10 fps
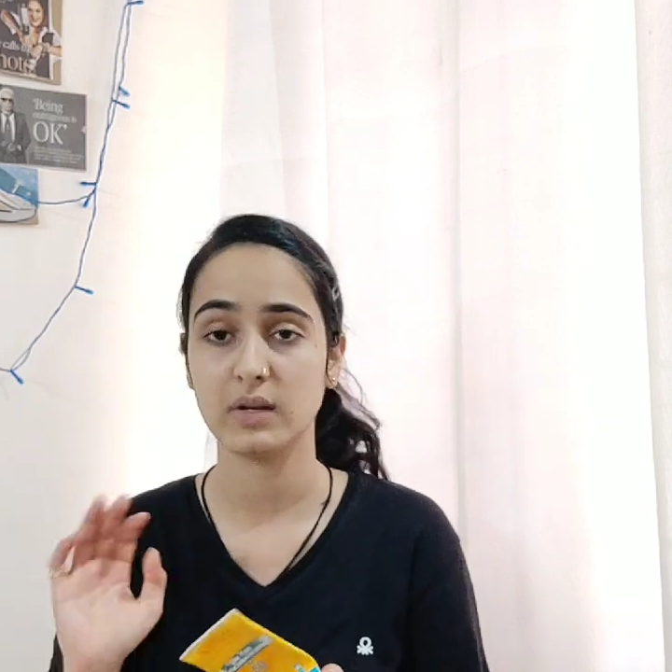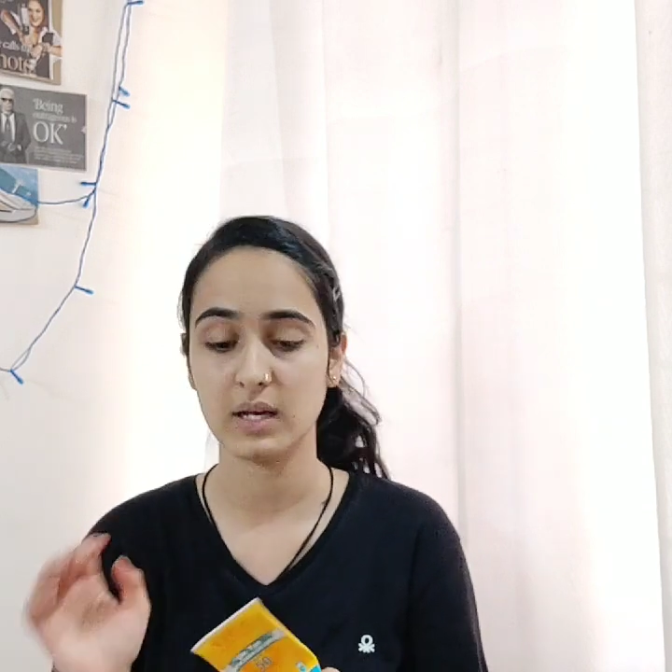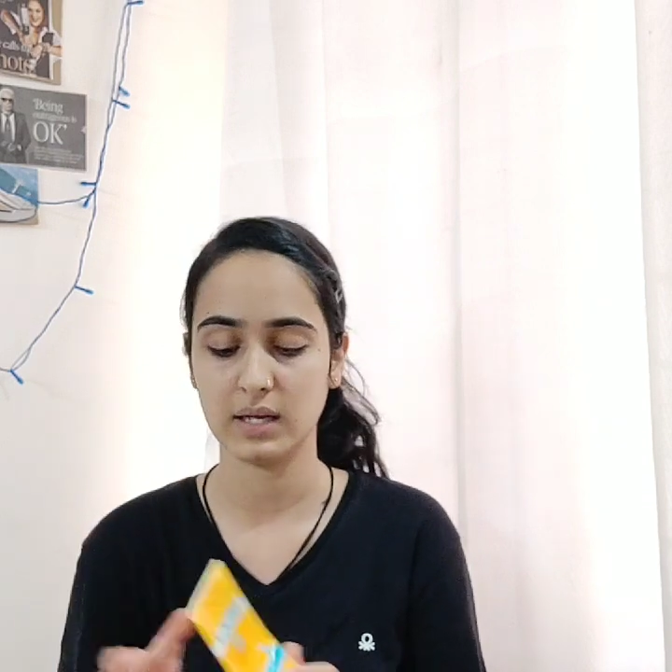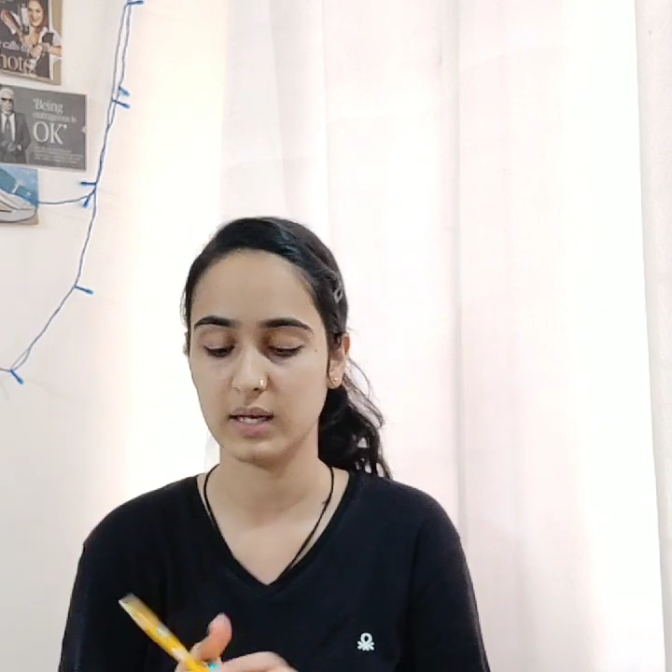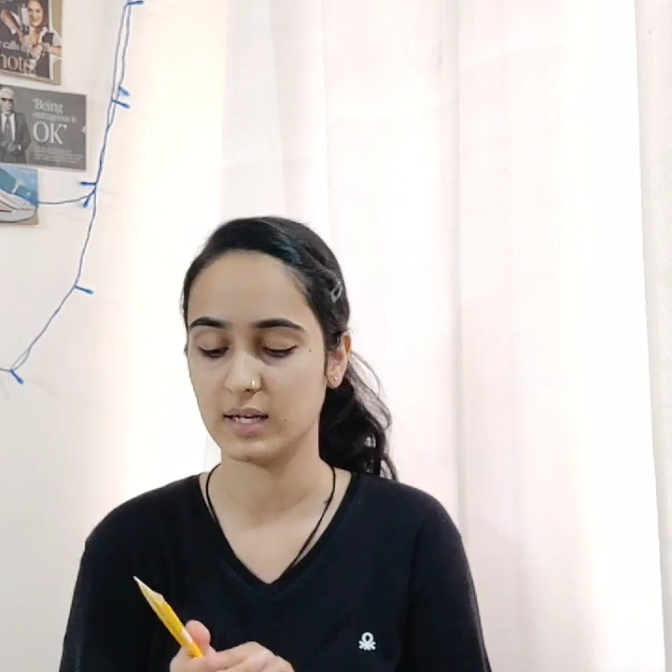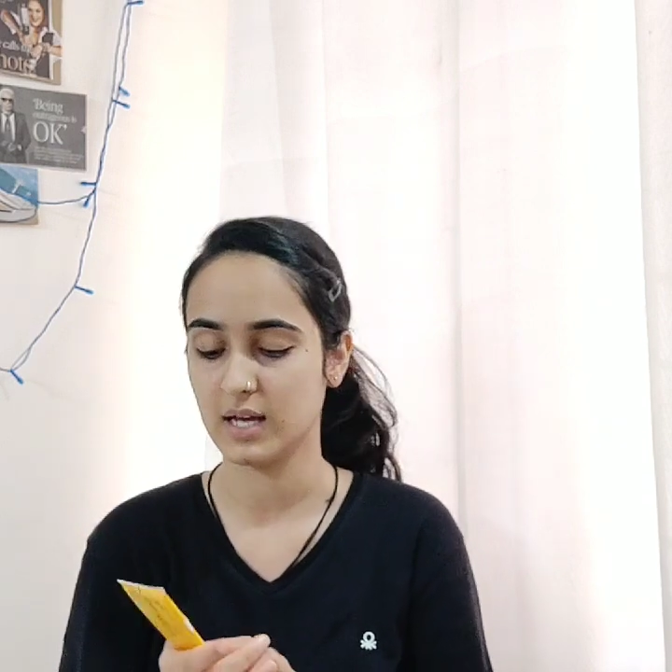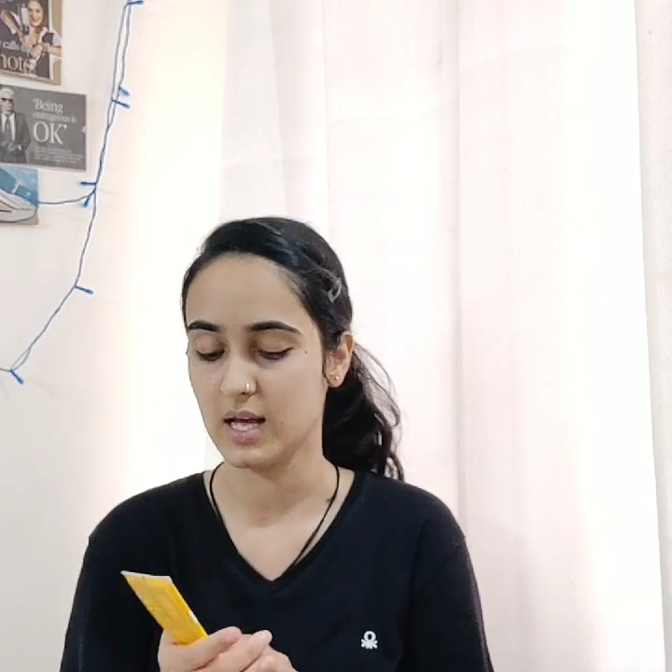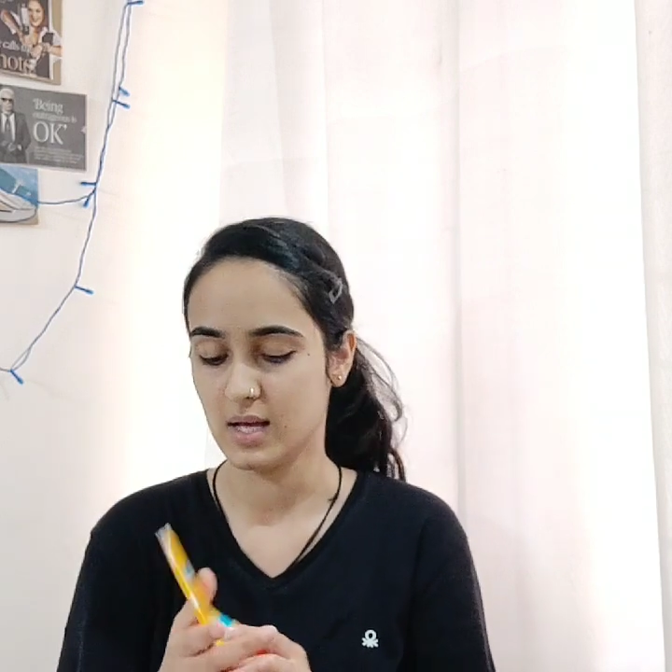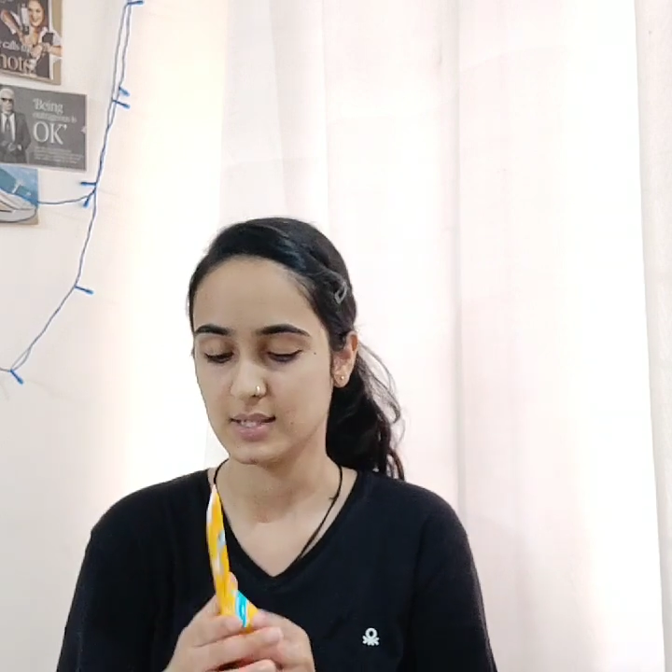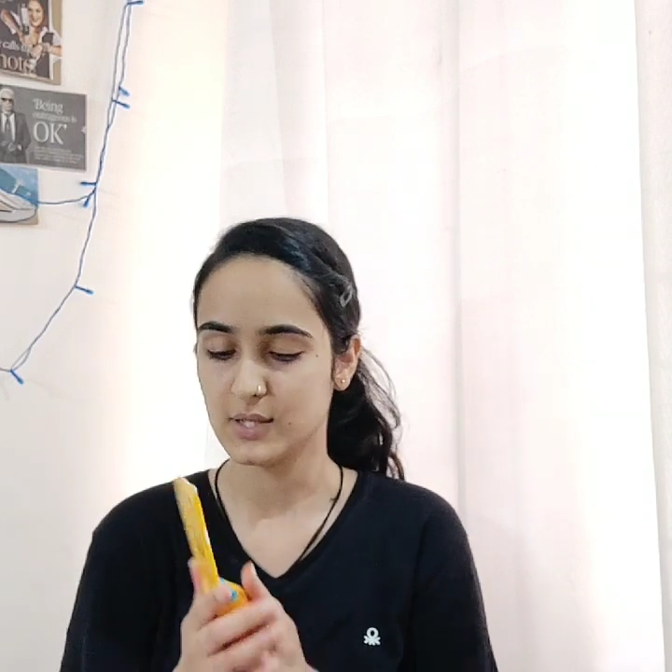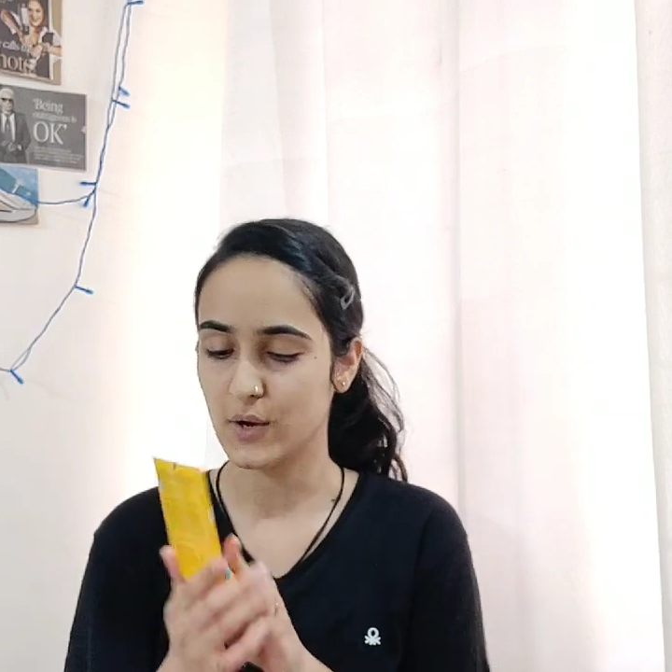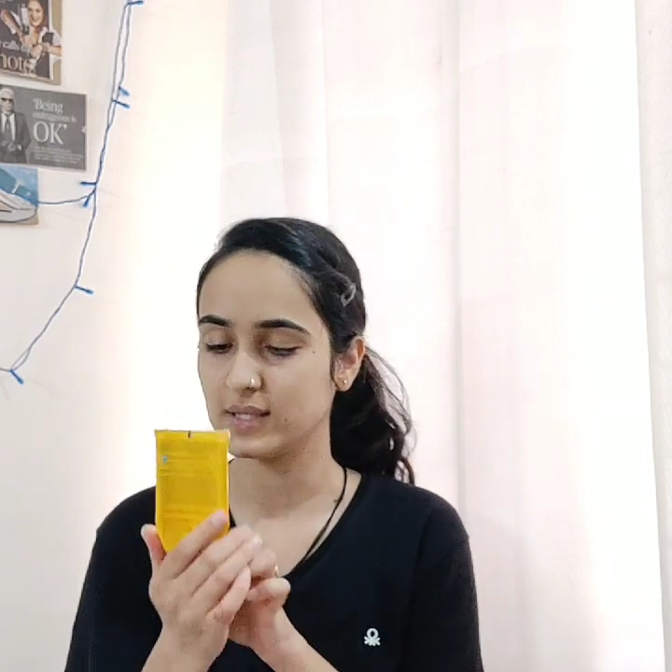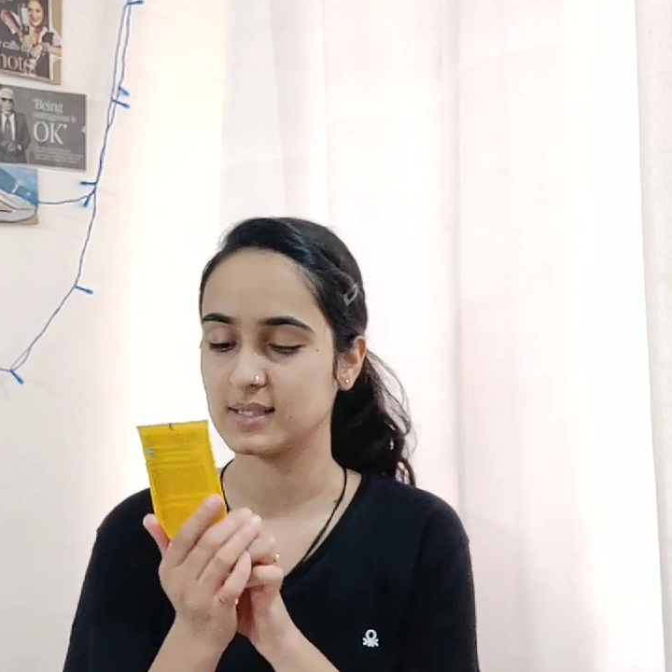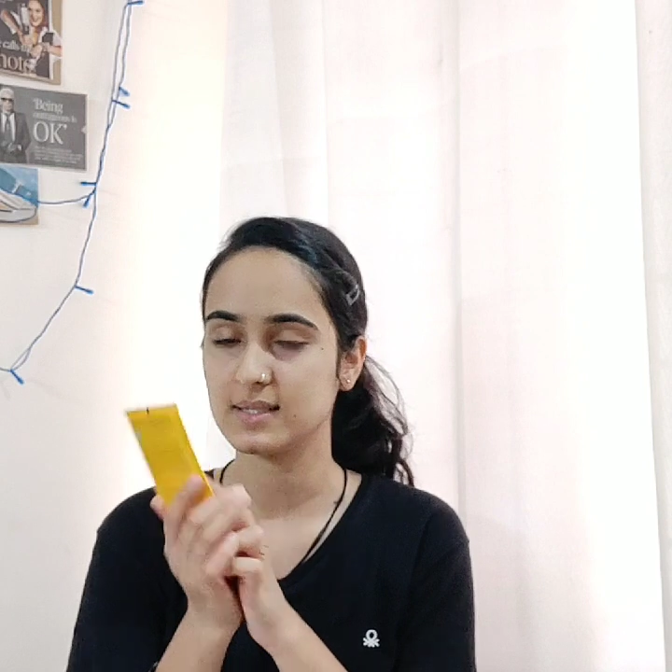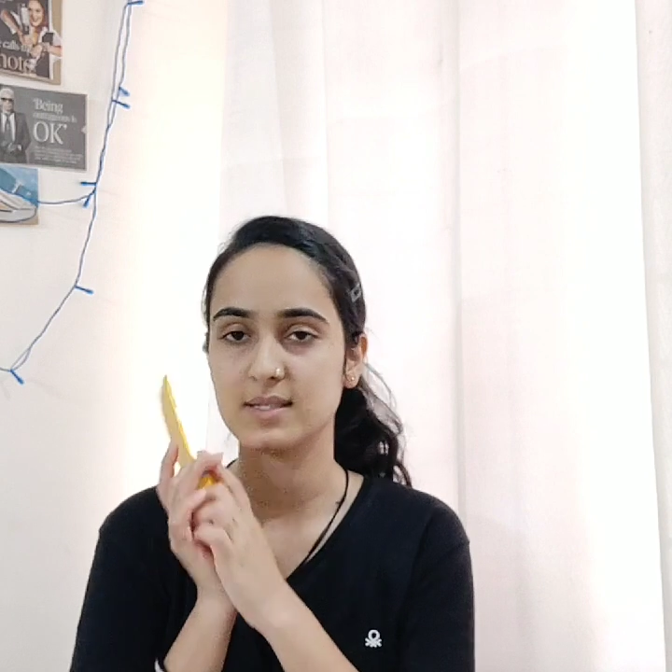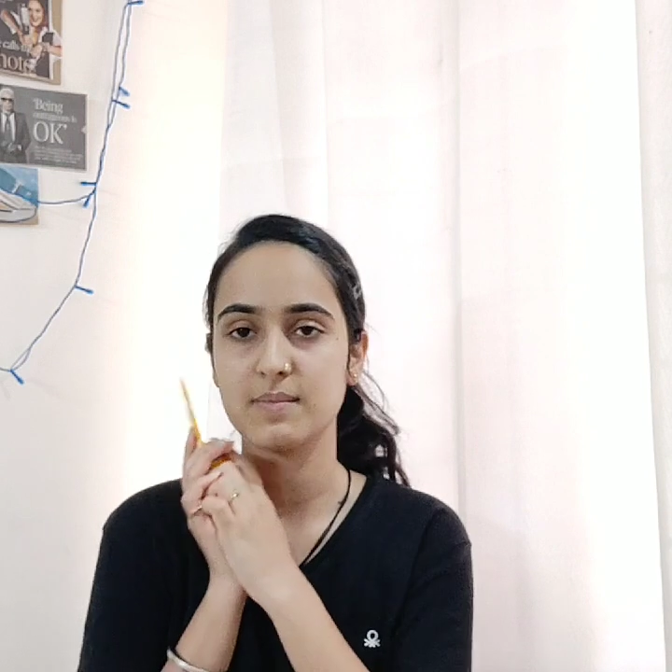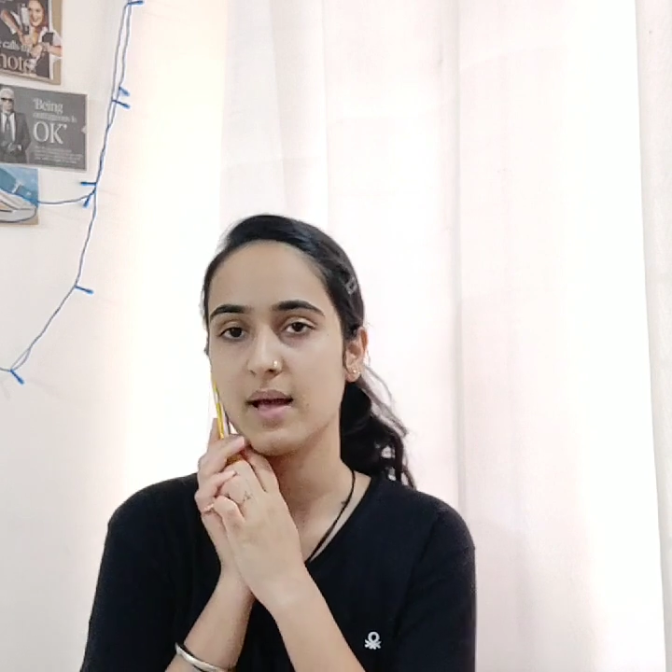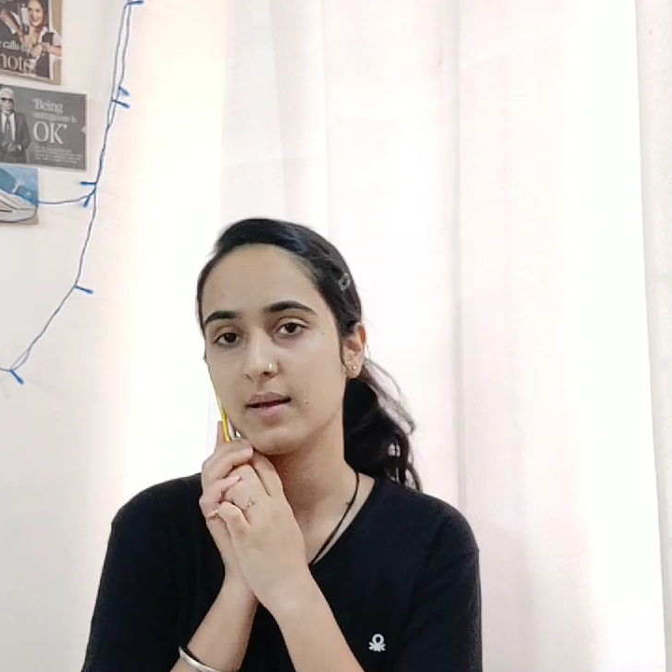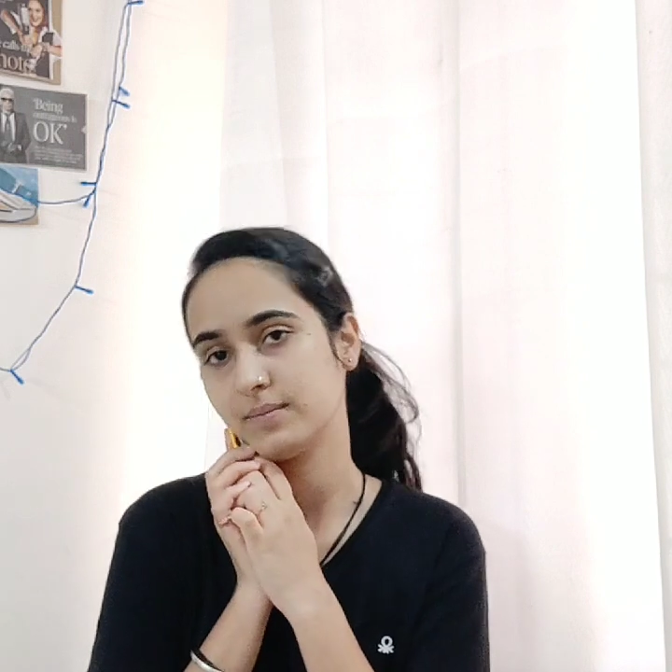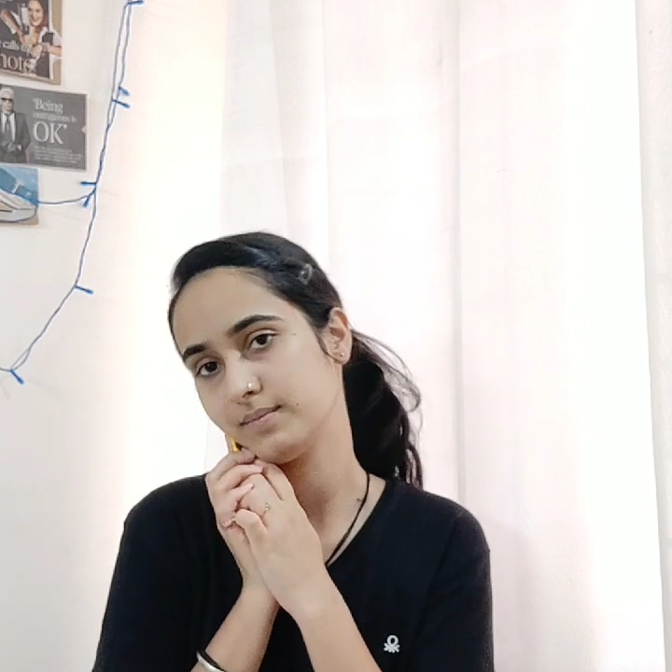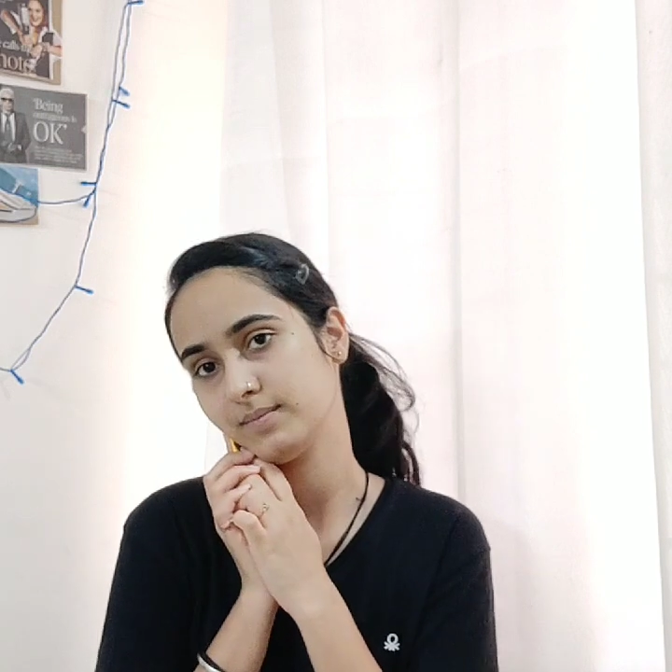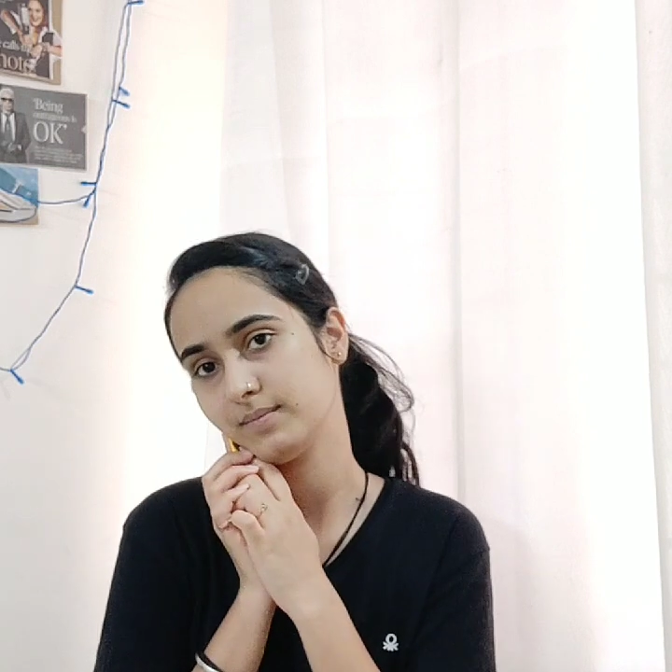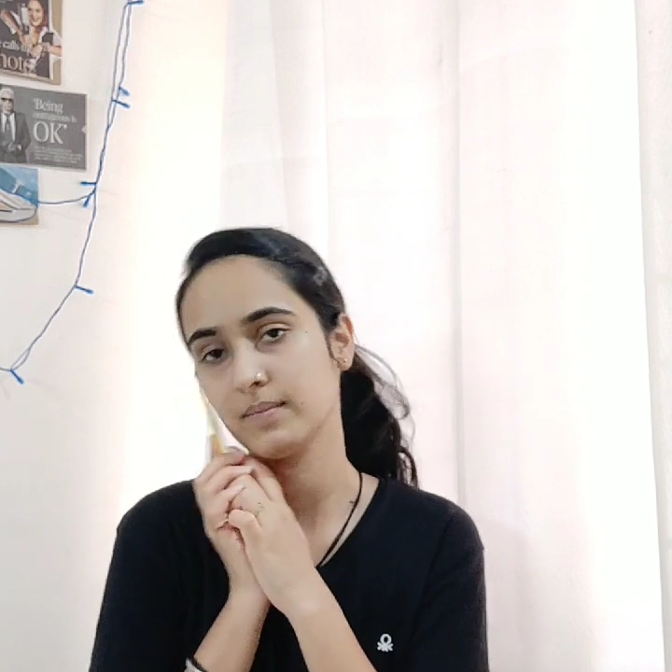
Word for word: Really great. So this is my